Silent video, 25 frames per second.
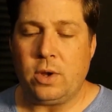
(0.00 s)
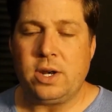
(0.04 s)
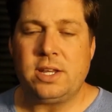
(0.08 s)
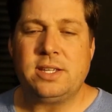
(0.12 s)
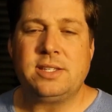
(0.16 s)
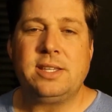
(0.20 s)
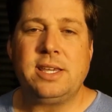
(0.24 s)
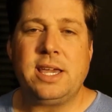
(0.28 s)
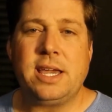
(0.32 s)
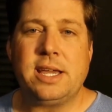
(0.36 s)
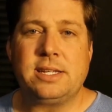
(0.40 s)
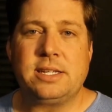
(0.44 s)
What
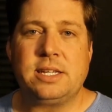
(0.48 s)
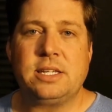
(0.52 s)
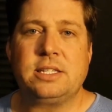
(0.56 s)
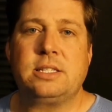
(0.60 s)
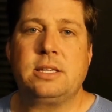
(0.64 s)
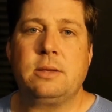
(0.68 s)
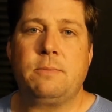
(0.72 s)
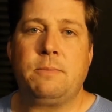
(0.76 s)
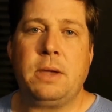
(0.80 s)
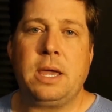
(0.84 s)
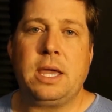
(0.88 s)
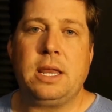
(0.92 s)
is the
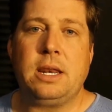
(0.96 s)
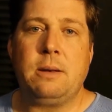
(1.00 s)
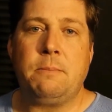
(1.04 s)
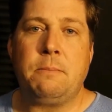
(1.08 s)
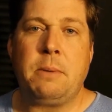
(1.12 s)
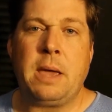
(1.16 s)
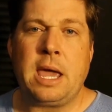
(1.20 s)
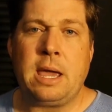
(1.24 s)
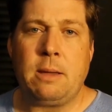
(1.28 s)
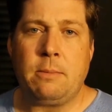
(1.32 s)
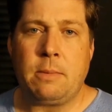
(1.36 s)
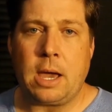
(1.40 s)

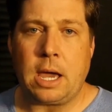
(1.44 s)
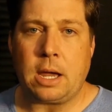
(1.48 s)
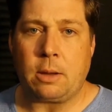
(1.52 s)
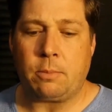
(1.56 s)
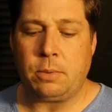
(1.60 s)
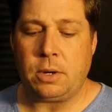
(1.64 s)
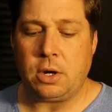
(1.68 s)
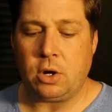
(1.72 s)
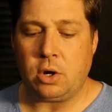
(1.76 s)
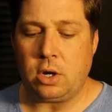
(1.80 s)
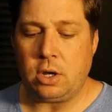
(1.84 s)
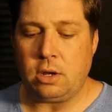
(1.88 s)
anticipated
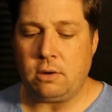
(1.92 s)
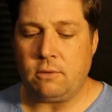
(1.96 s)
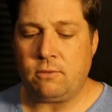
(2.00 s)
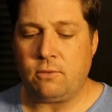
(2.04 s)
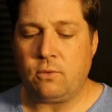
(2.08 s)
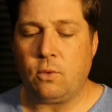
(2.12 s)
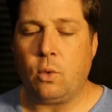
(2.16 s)
payback period